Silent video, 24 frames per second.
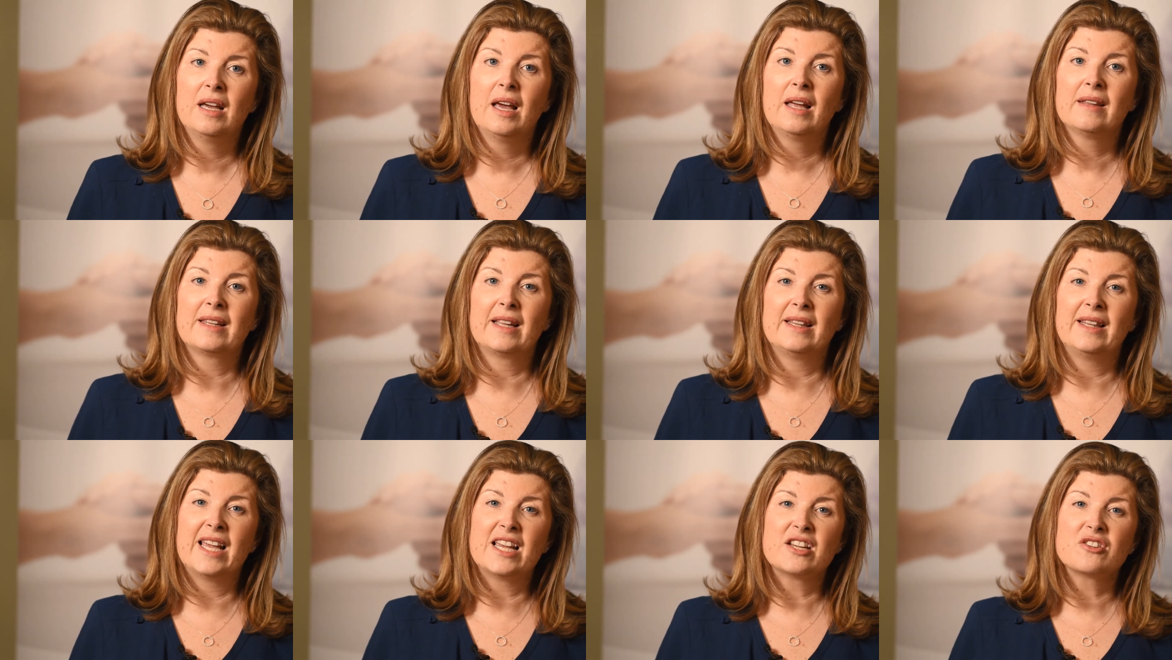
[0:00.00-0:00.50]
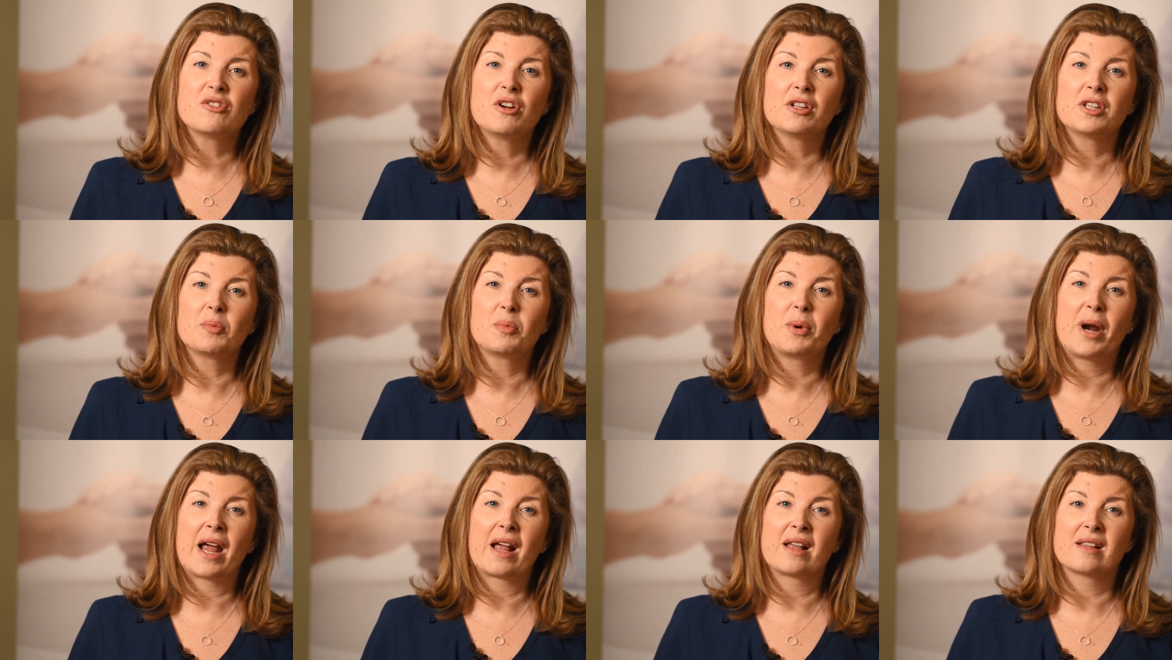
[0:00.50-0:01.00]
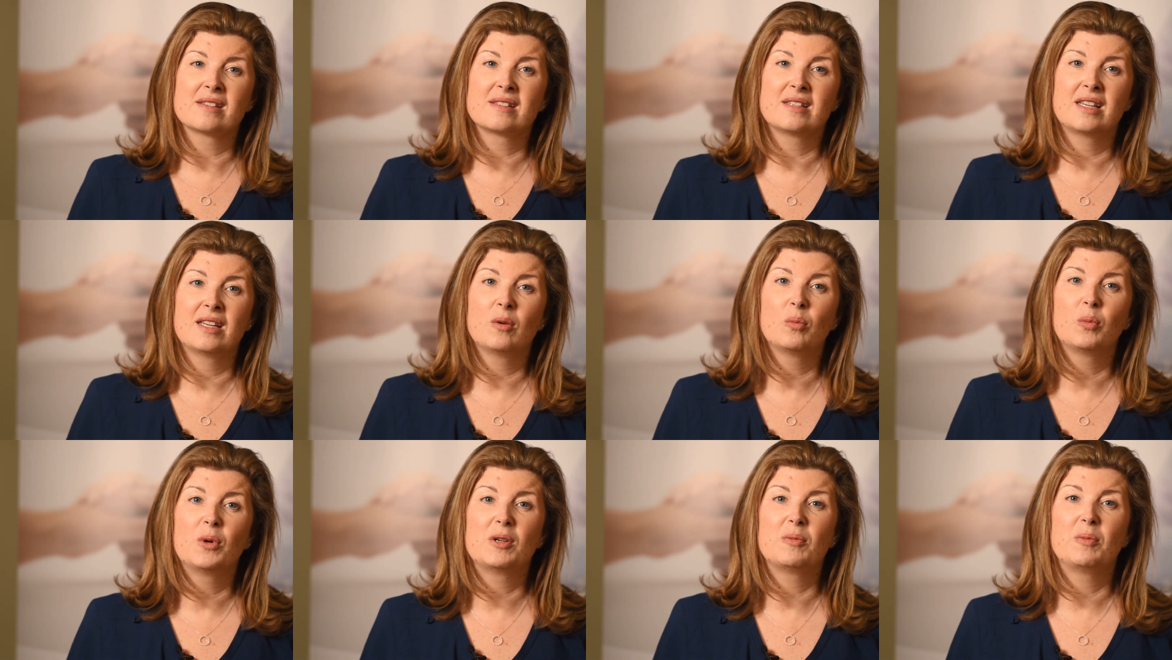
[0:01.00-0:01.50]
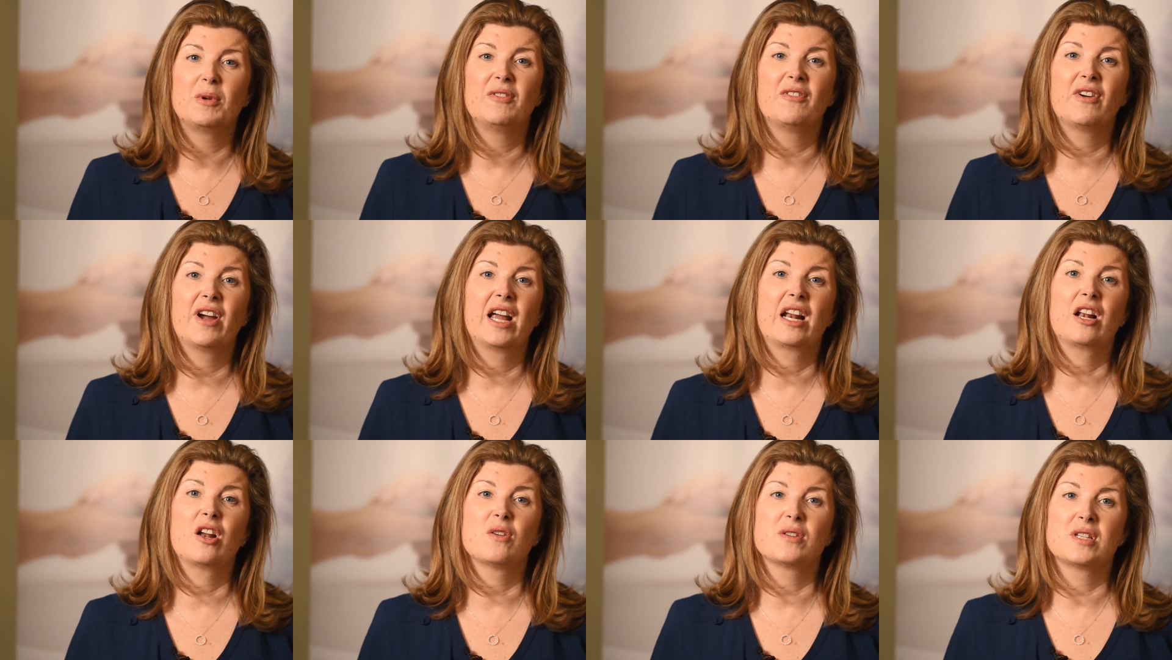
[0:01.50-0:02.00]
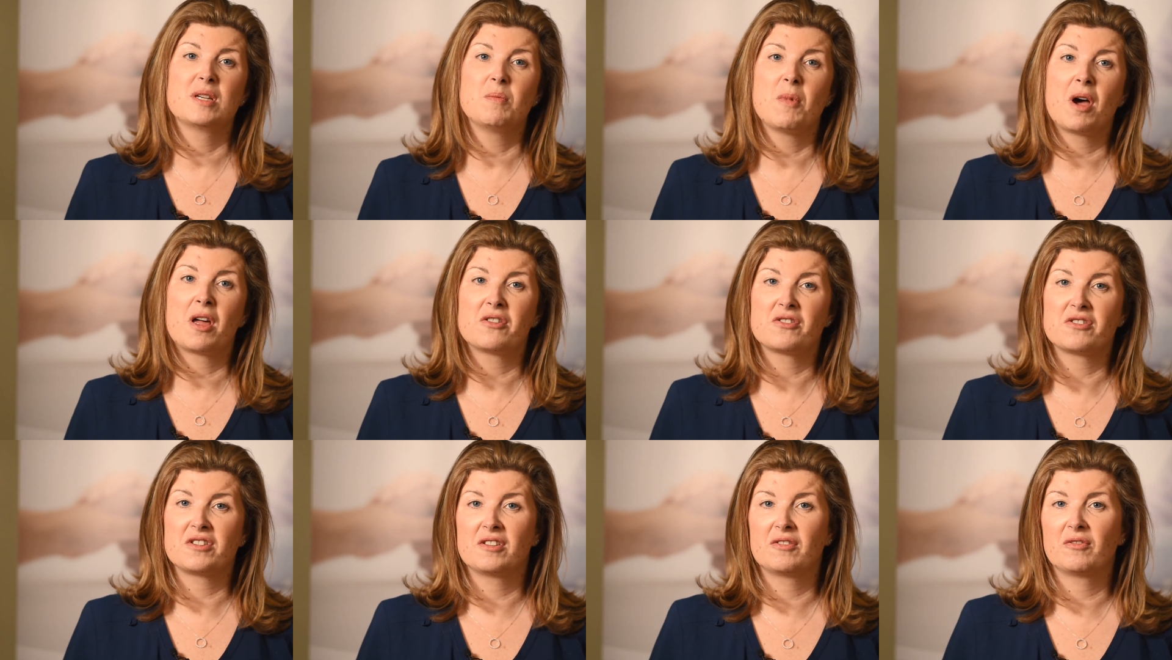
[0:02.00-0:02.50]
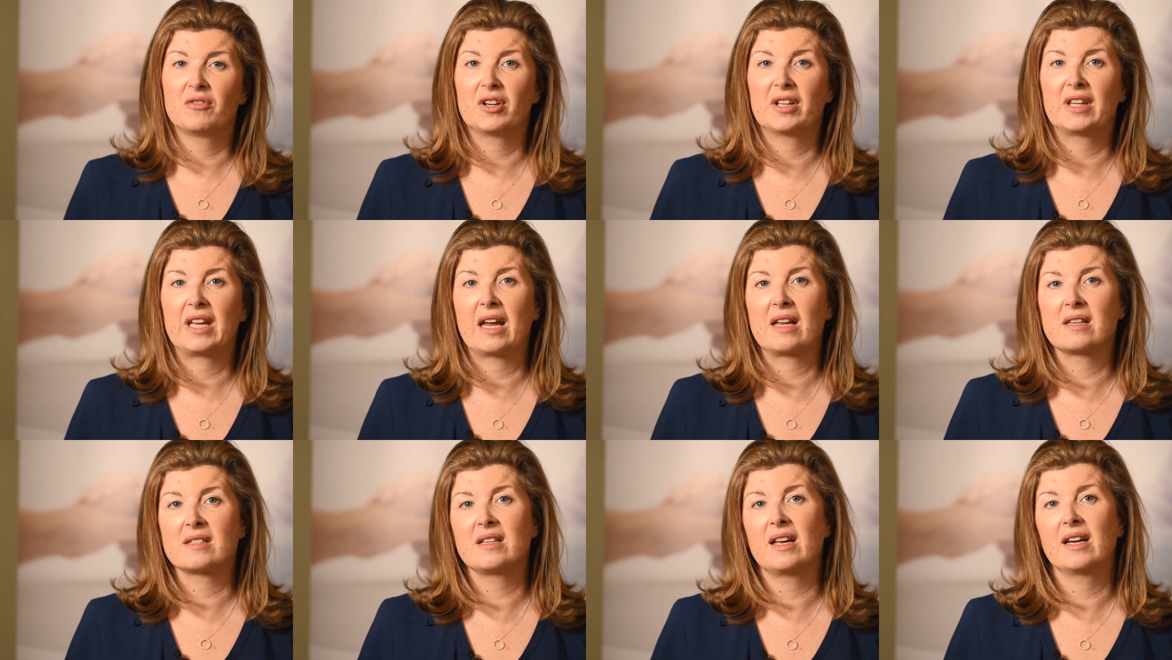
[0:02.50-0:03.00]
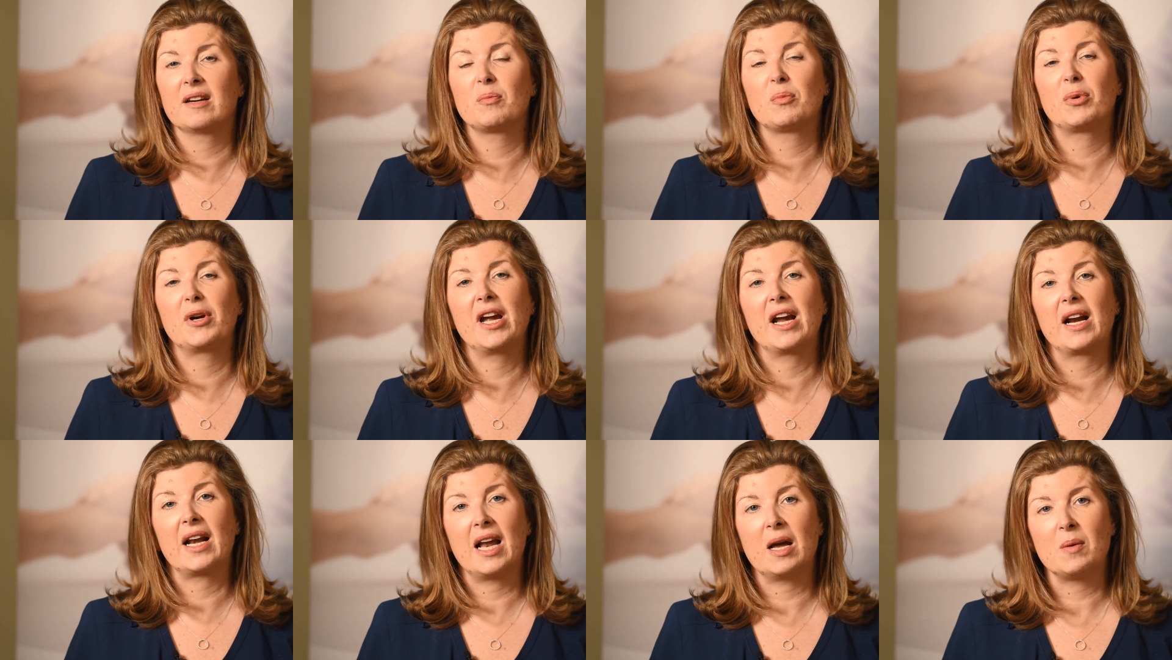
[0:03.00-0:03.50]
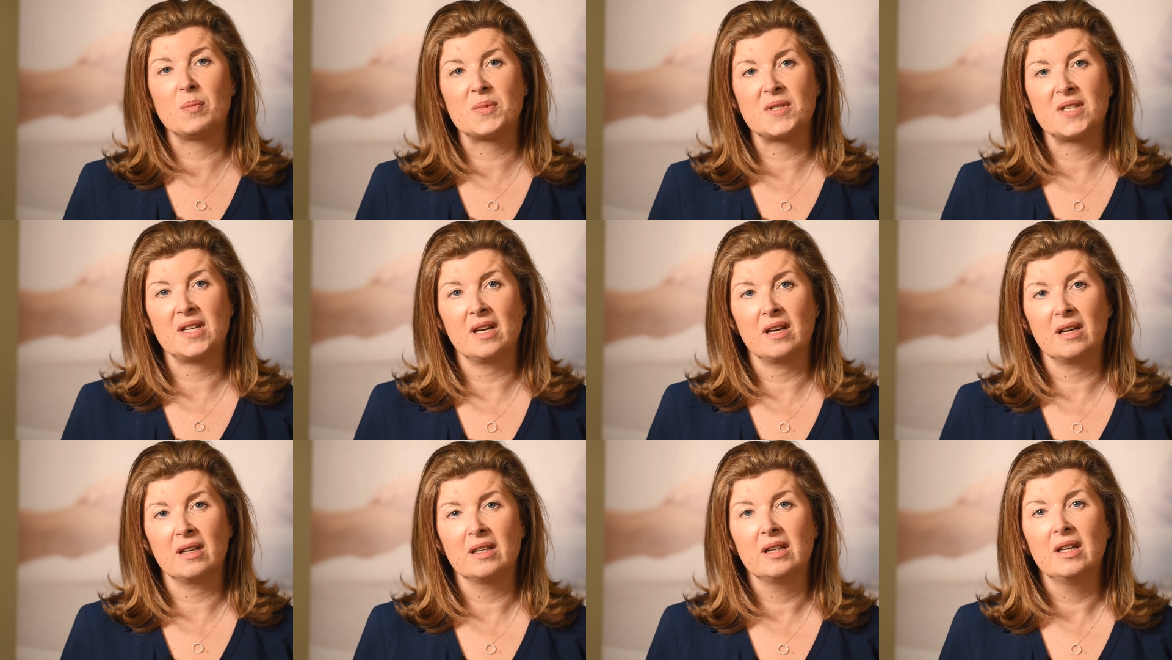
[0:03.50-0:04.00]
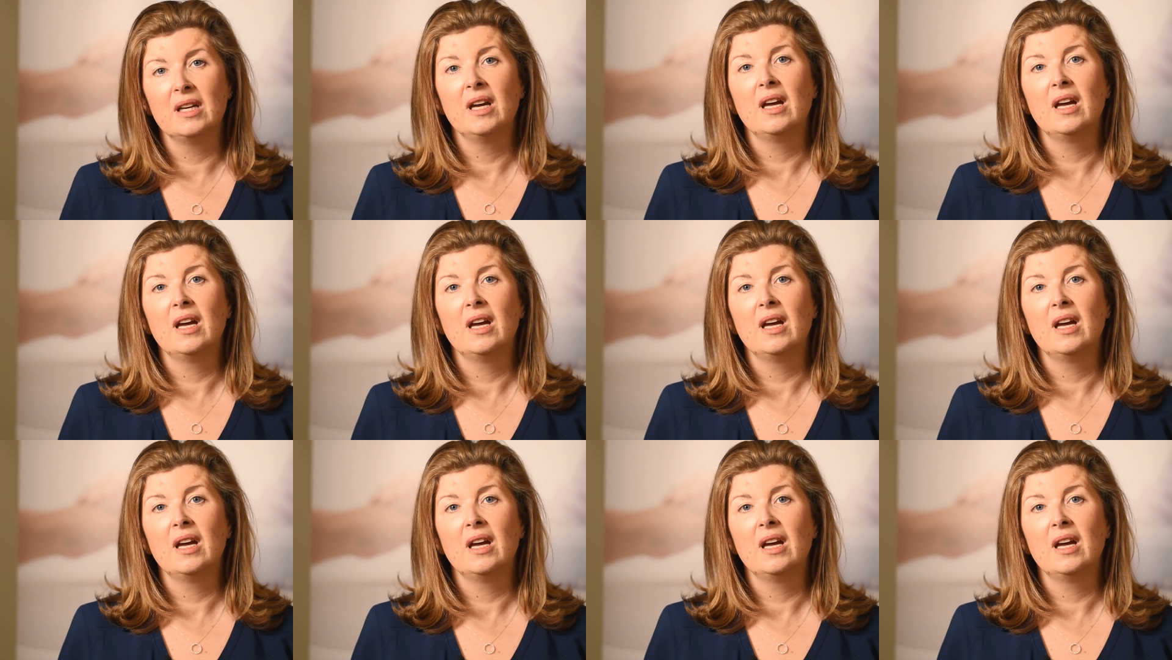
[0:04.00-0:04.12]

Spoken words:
Then later on in the pregnancy, we'll be very closely monitoring for things like preeclampsia